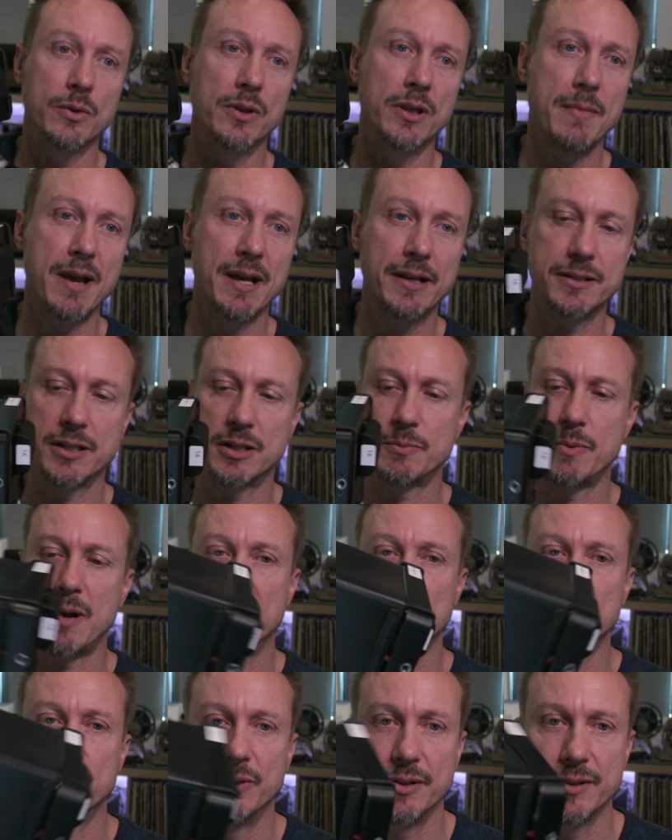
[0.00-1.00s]
makes this
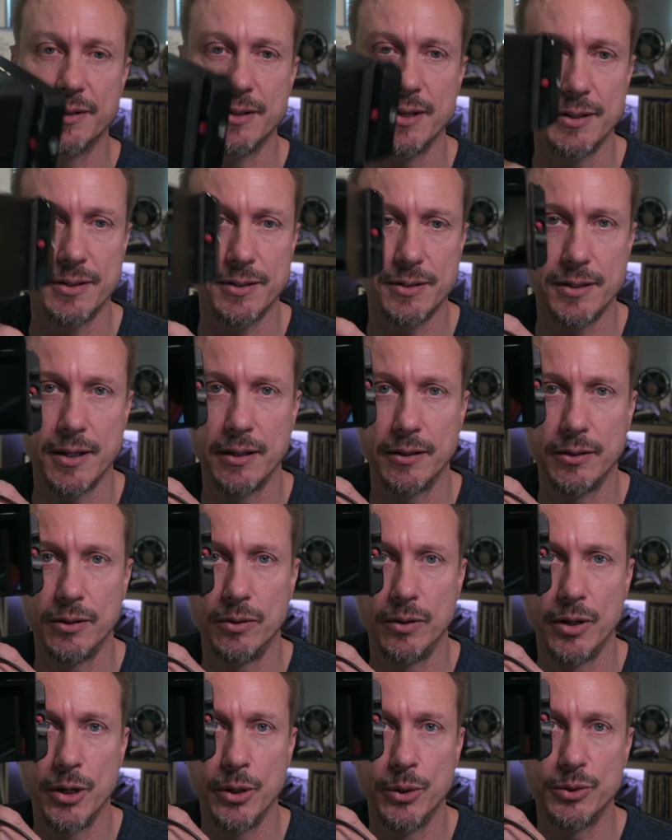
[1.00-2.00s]
possible is this
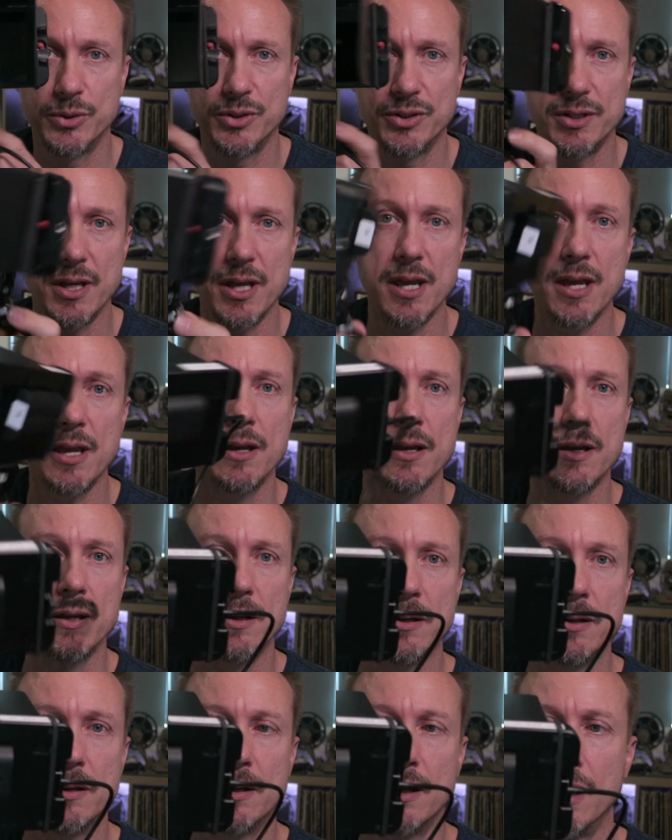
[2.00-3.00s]
little OC
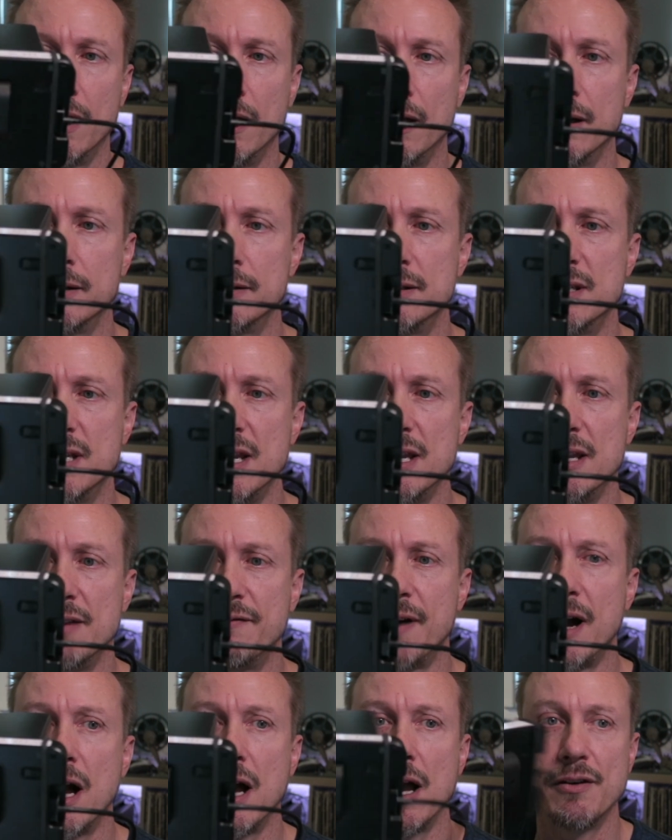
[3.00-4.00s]

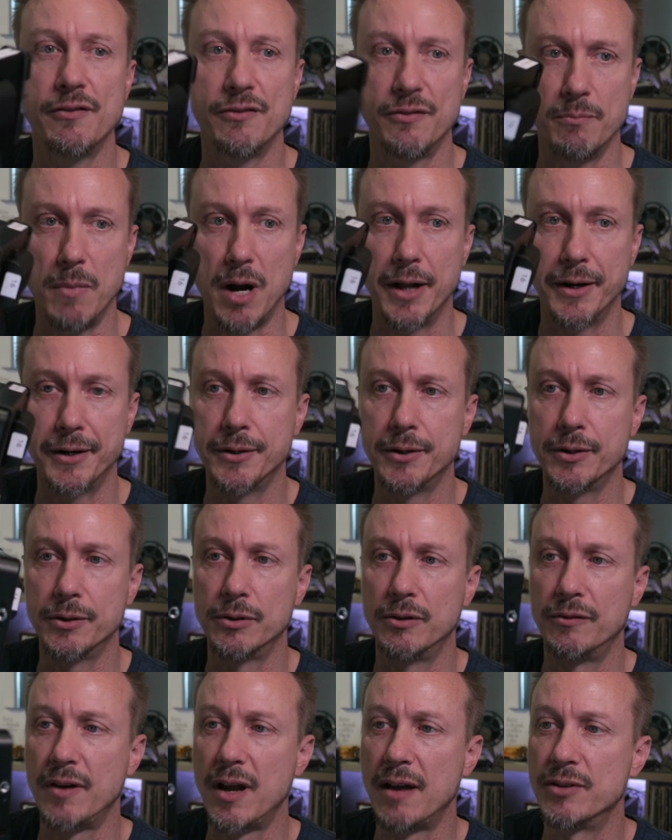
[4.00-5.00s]
T5 monitor,
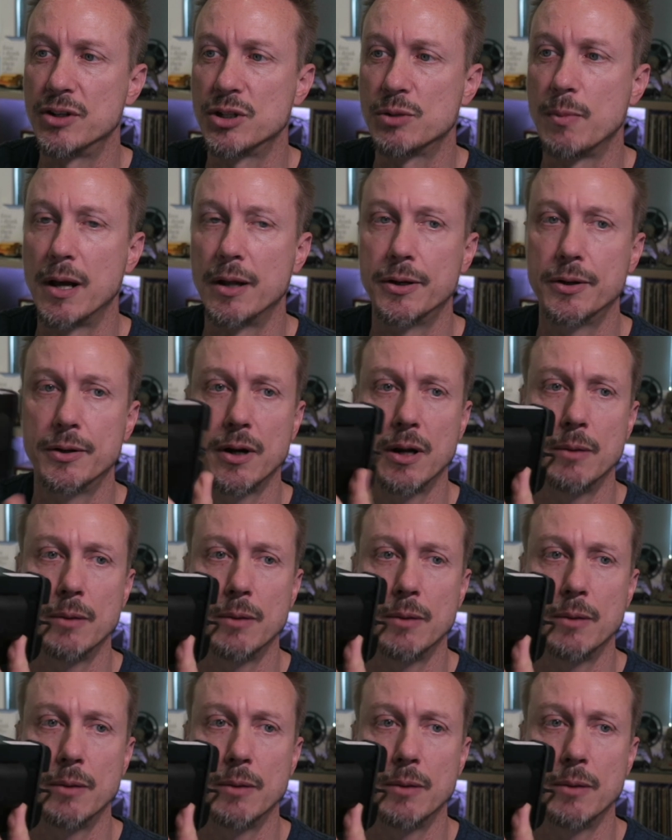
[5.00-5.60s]
little 5-inch monitor.